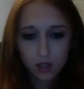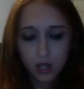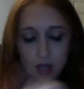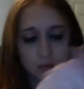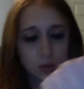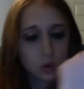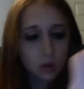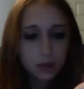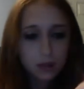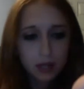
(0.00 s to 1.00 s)
I'm
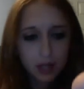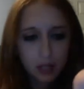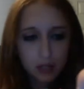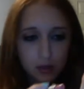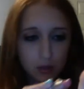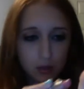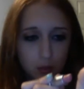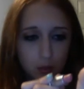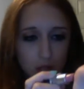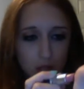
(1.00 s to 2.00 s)
totally running out of room,
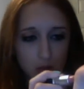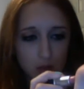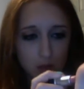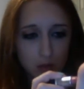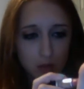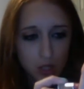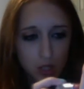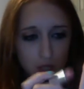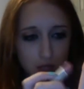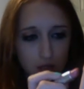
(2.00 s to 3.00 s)
which I will swatch it,
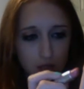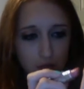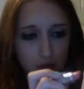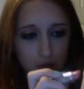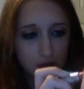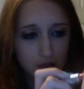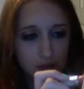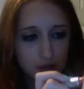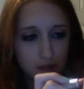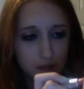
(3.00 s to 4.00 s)
I guess, on my wrist.